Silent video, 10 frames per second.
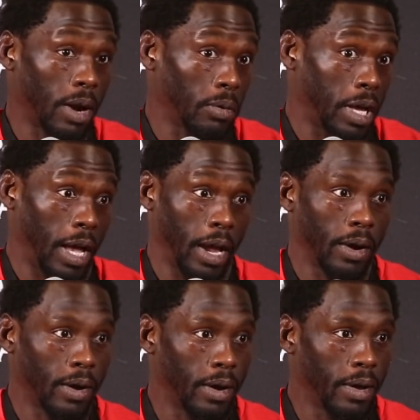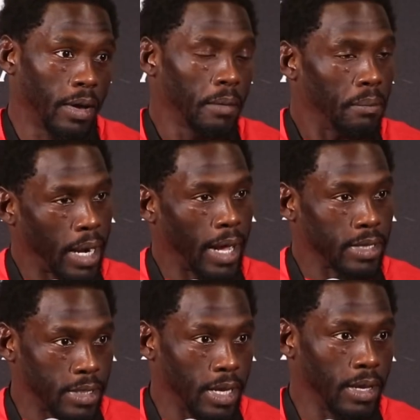I don't care, but I
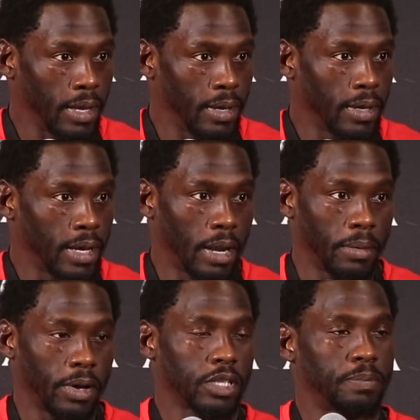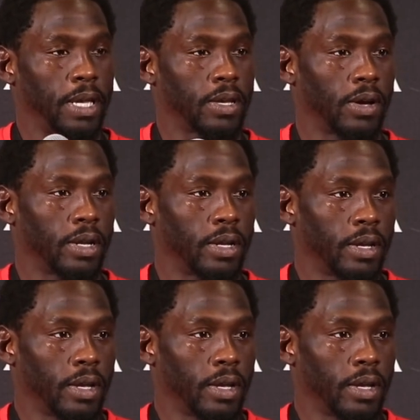see, and I'm going to speak on it.